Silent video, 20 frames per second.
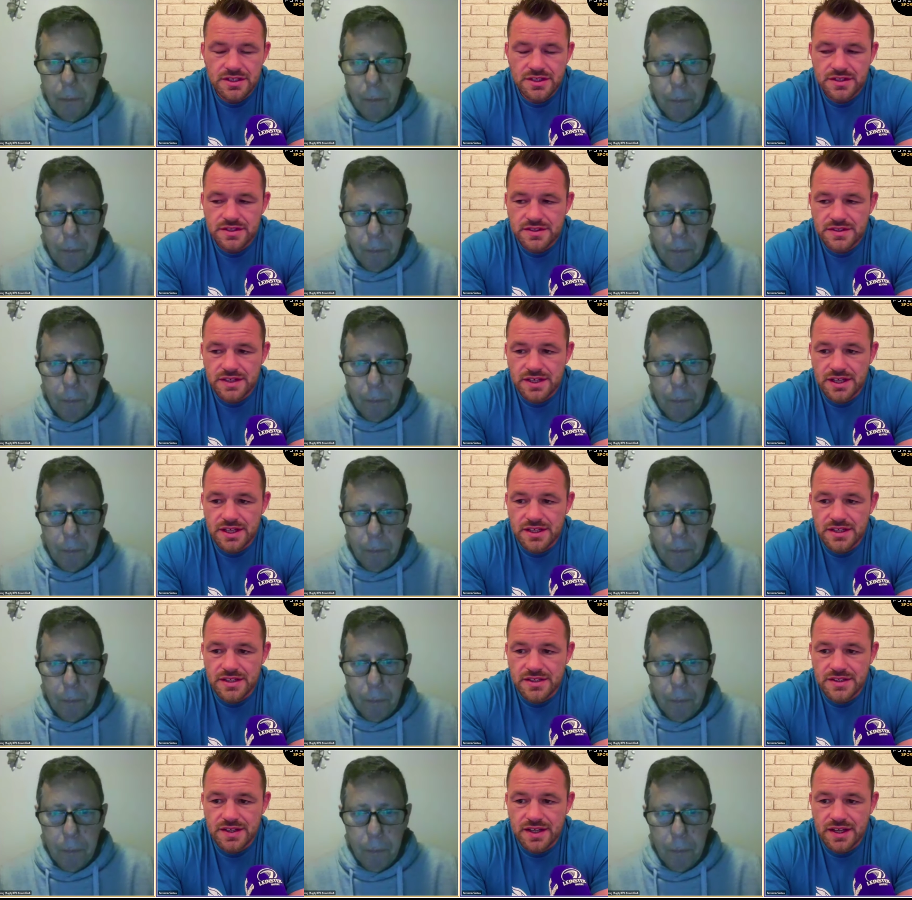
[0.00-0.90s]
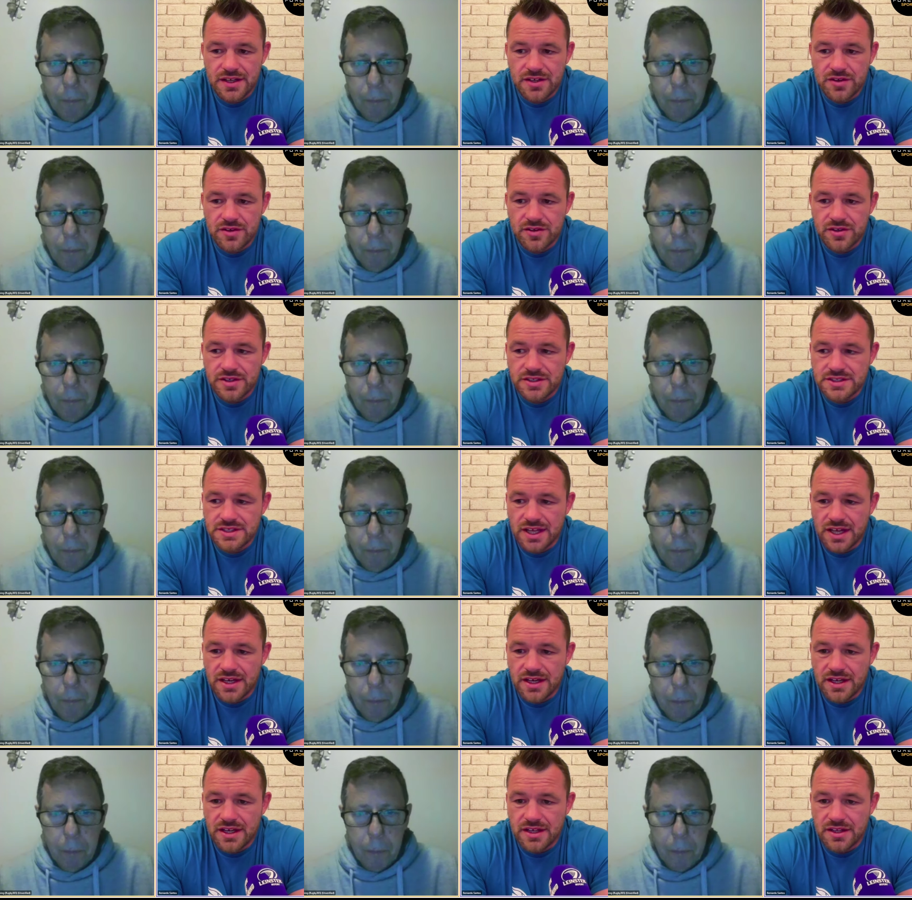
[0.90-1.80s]
Speaker 1: to get to get an
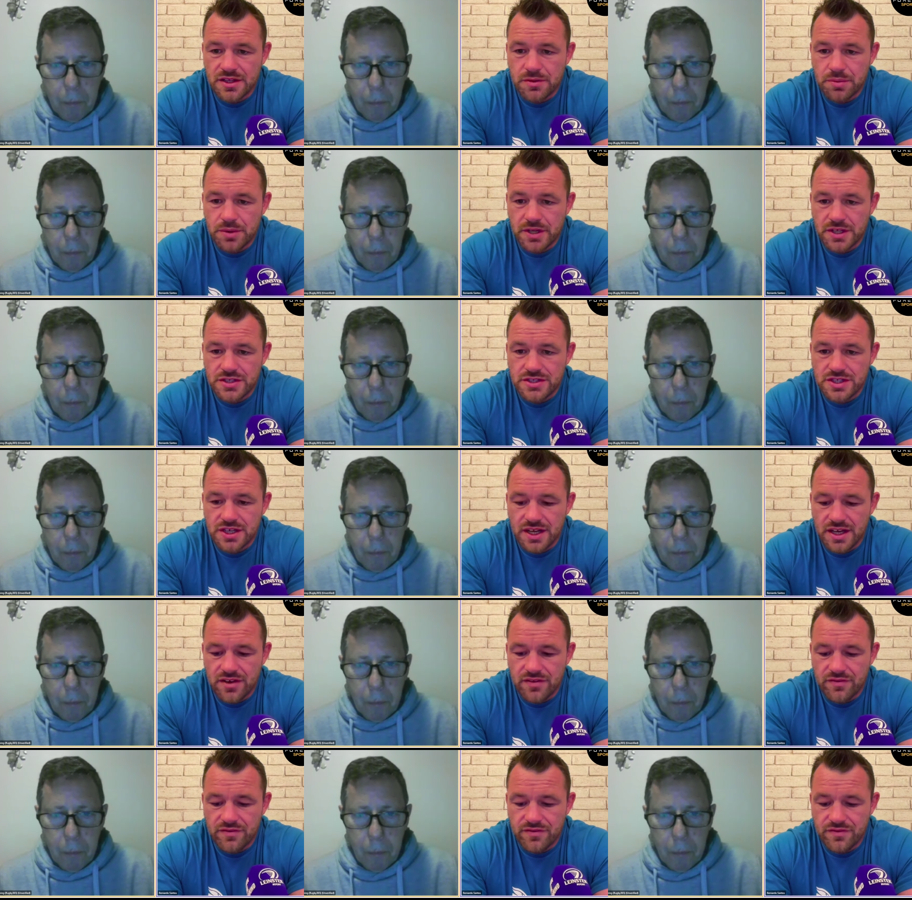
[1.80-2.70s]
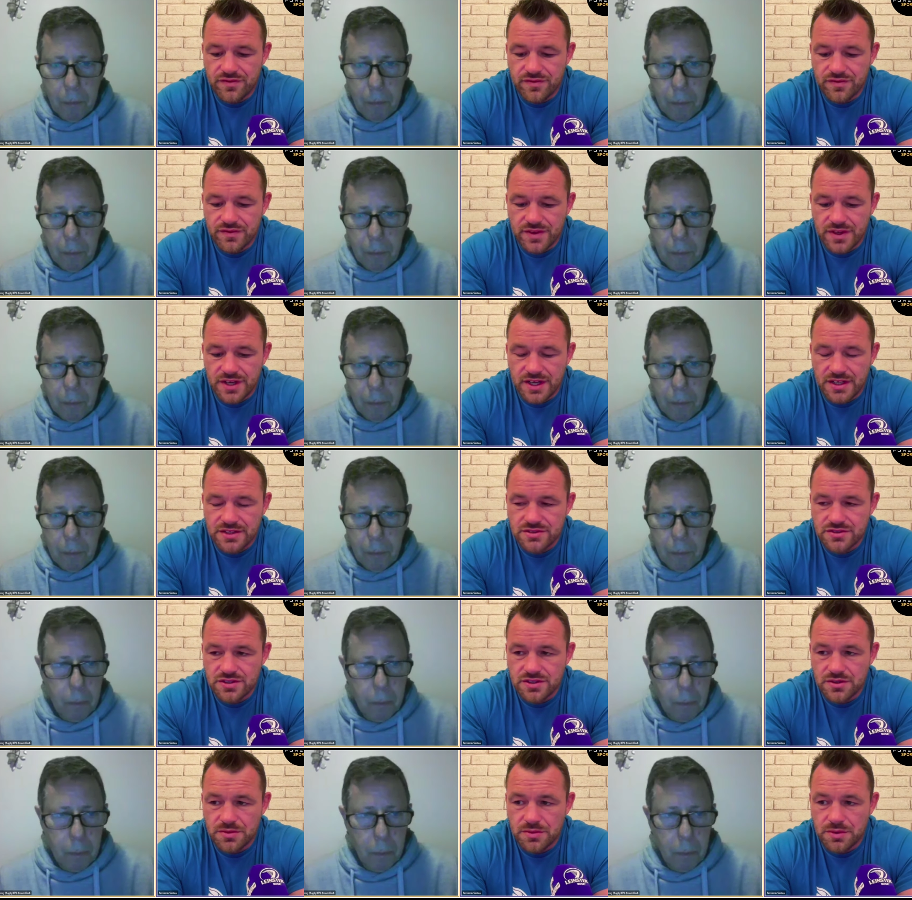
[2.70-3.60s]
understanding on the pitch and have an
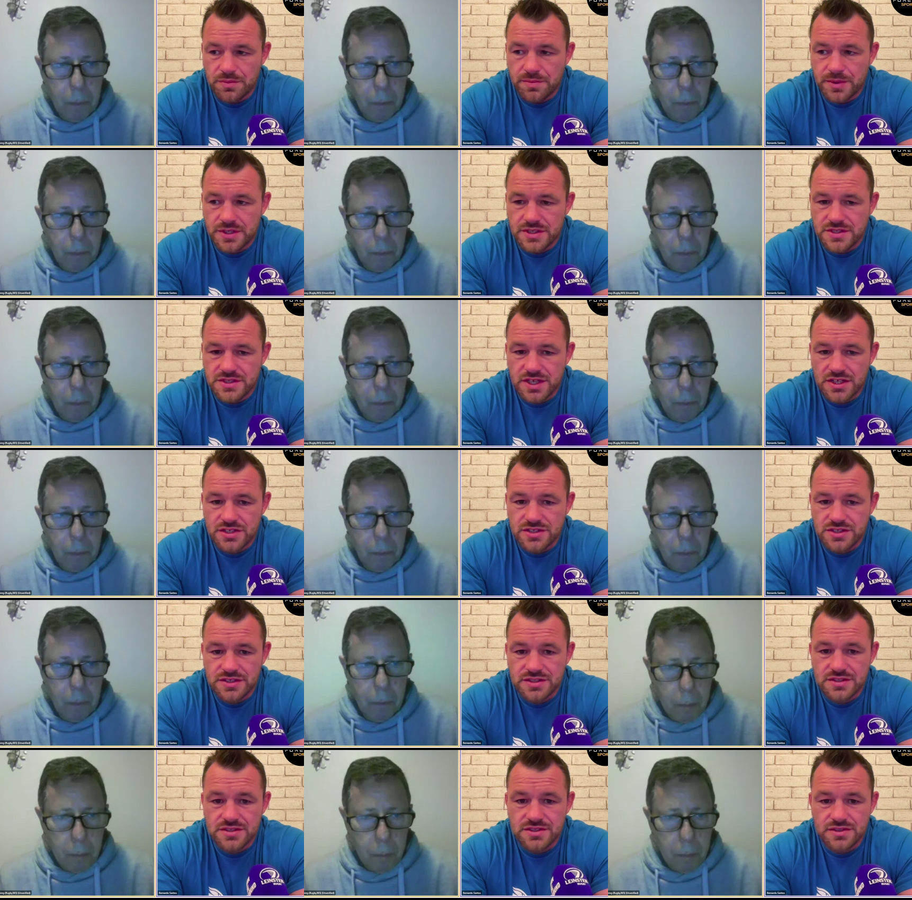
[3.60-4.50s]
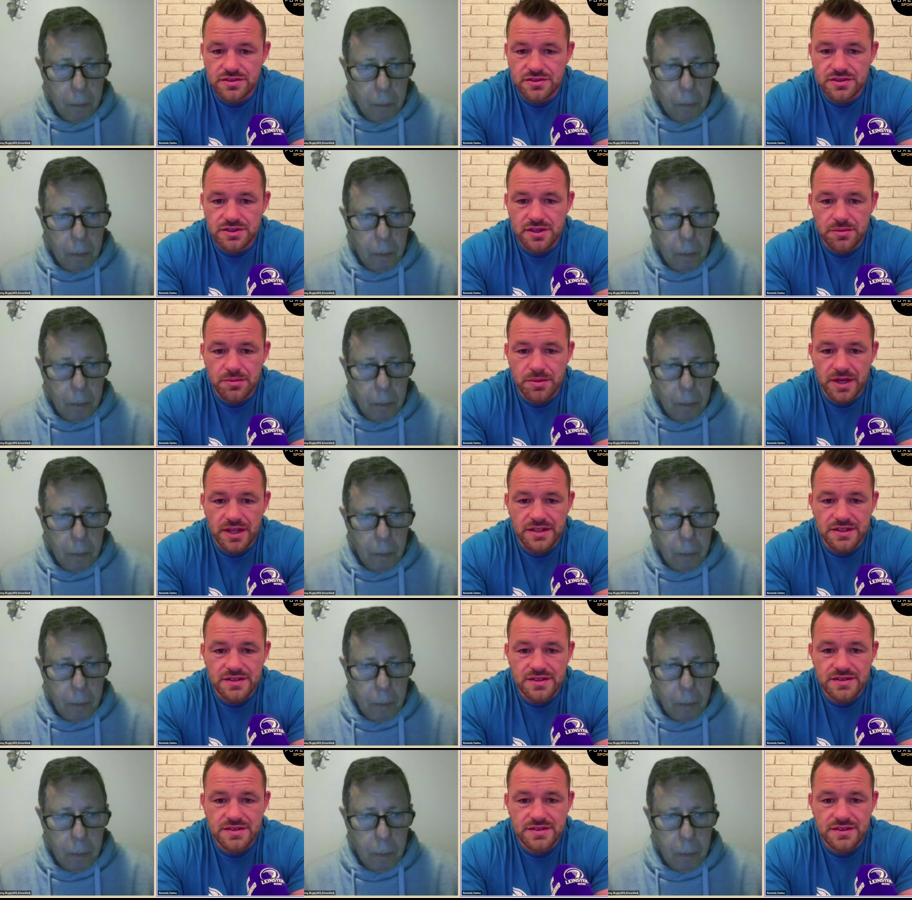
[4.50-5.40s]
extra couple of pitch sessions under the
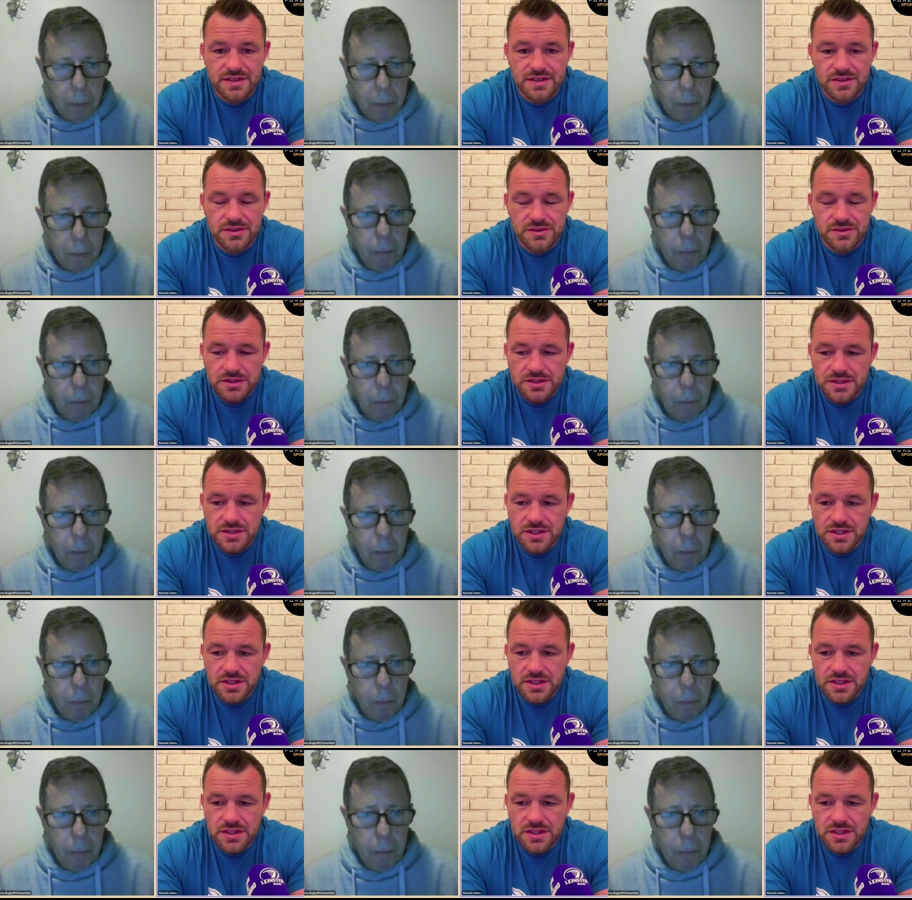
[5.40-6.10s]
belt, so